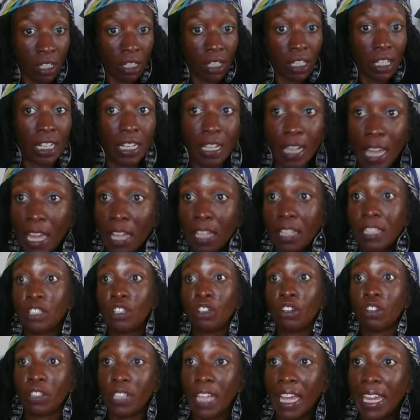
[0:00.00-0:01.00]
and
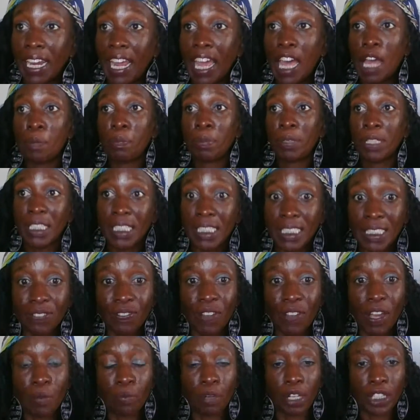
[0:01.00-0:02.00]
you're that happiness
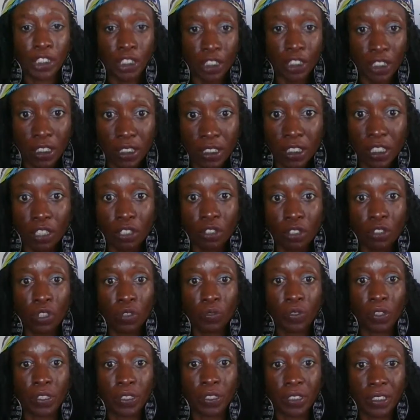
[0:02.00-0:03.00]
vibration into the
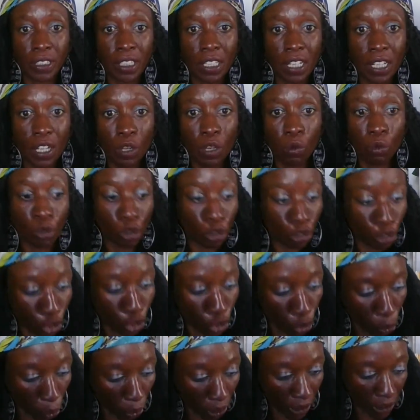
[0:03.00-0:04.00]
universe. When you're
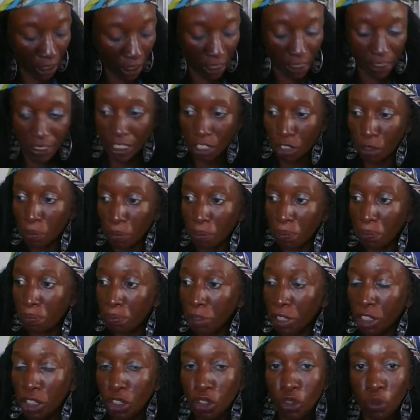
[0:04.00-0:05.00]
doing things that are
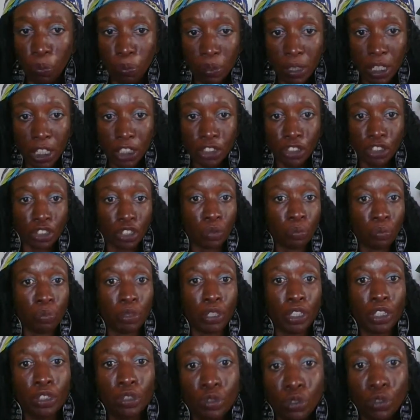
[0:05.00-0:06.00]
bringing you pleasure and
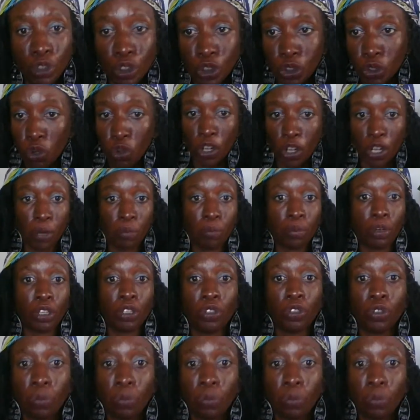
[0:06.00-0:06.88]
bringing you joy and bringing you